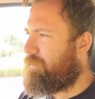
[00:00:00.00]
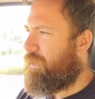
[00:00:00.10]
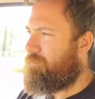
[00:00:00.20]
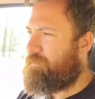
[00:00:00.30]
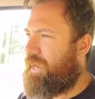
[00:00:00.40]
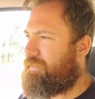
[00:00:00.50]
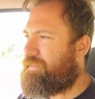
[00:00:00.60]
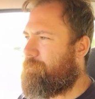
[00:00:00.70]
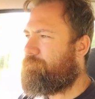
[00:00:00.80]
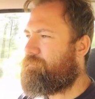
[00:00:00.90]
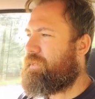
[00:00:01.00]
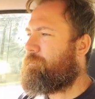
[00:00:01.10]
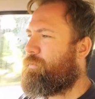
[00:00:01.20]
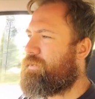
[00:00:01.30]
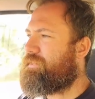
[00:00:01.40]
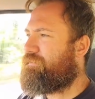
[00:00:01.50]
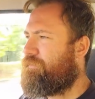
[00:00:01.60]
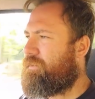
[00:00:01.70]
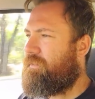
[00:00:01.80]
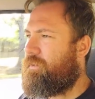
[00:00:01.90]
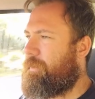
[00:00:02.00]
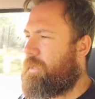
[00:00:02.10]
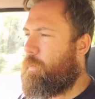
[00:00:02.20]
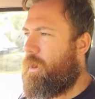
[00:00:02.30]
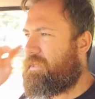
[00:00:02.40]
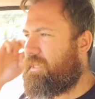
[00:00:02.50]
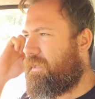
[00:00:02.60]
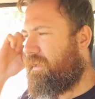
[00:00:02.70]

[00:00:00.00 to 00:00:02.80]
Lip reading: So yeah, it's something pretty different, a little bit quirky,